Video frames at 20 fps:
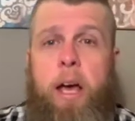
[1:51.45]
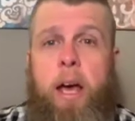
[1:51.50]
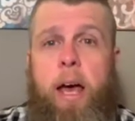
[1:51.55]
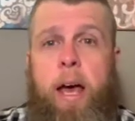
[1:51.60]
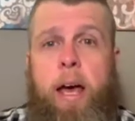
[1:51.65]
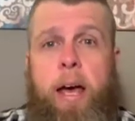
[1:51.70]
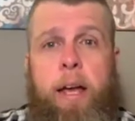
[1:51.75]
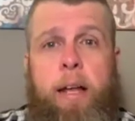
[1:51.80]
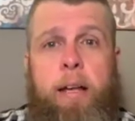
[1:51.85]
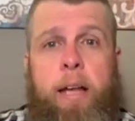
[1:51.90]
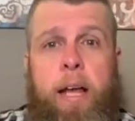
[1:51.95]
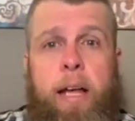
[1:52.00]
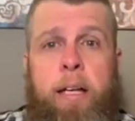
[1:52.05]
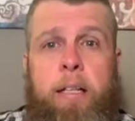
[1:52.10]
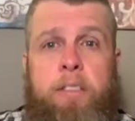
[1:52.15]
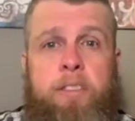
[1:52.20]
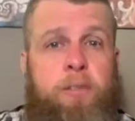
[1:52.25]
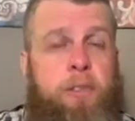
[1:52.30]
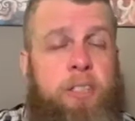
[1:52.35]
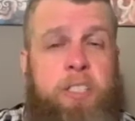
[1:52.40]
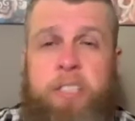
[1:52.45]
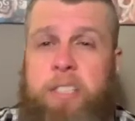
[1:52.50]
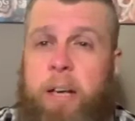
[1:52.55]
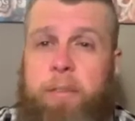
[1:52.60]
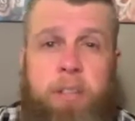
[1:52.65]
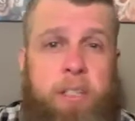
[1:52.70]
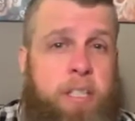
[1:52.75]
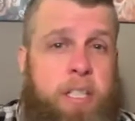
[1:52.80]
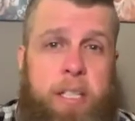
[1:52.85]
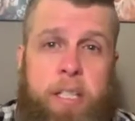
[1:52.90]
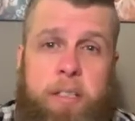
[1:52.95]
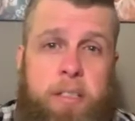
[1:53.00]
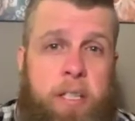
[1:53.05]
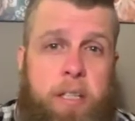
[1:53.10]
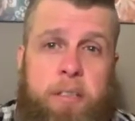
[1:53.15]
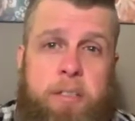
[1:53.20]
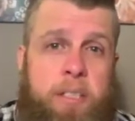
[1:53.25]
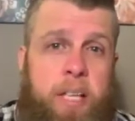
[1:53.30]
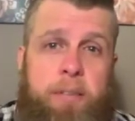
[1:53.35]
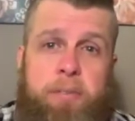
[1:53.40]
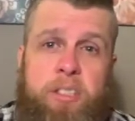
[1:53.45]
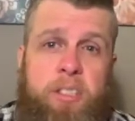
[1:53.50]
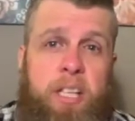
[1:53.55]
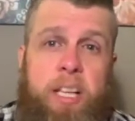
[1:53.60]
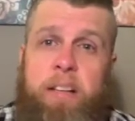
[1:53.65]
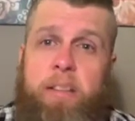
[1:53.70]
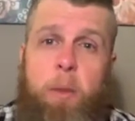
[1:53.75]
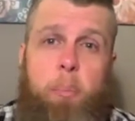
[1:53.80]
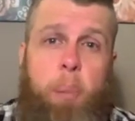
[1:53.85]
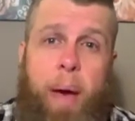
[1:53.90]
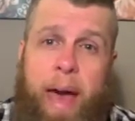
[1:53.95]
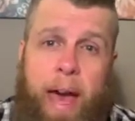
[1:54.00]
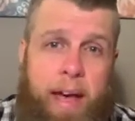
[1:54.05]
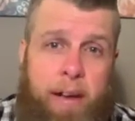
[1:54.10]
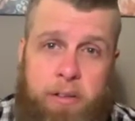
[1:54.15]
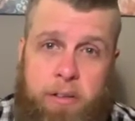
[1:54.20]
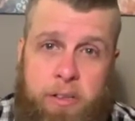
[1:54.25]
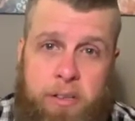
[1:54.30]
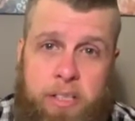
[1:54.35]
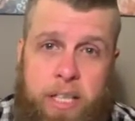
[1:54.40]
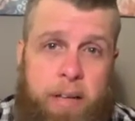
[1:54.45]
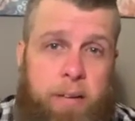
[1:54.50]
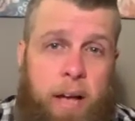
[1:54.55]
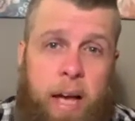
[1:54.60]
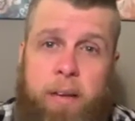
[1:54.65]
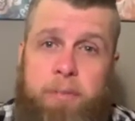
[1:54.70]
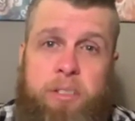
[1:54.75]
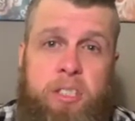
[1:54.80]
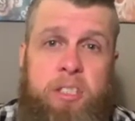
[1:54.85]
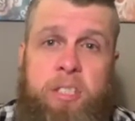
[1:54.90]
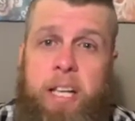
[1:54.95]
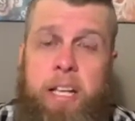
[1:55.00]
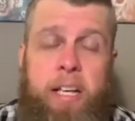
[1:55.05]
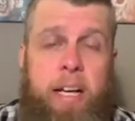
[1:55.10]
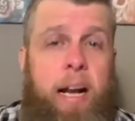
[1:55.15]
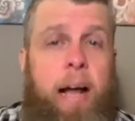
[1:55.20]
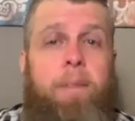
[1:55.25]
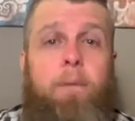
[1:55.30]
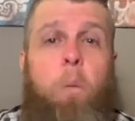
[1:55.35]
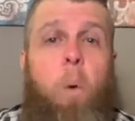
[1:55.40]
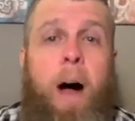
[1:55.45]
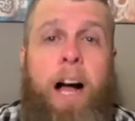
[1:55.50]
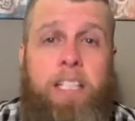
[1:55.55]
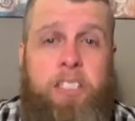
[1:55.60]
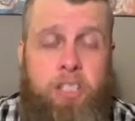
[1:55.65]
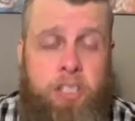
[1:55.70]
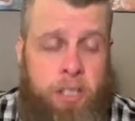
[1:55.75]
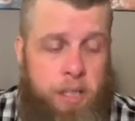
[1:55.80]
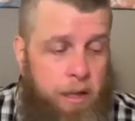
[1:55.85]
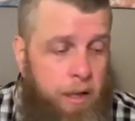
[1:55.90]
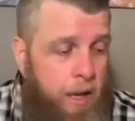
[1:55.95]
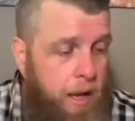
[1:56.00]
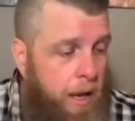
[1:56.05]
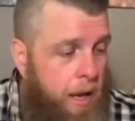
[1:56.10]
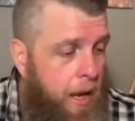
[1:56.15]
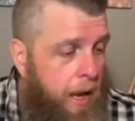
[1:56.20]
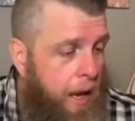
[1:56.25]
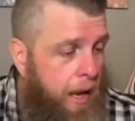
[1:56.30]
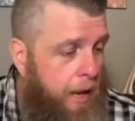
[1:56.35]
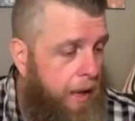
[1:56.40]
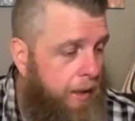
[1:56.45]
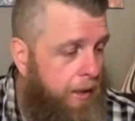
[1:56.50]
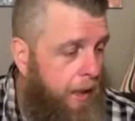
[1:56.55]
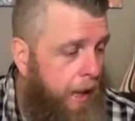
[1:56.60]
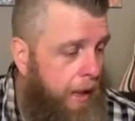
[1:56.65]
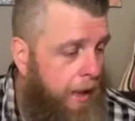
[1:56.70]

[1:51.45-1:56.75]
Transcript: And for 17 years, I've seen the patterns. I've seen it. I've watched it. And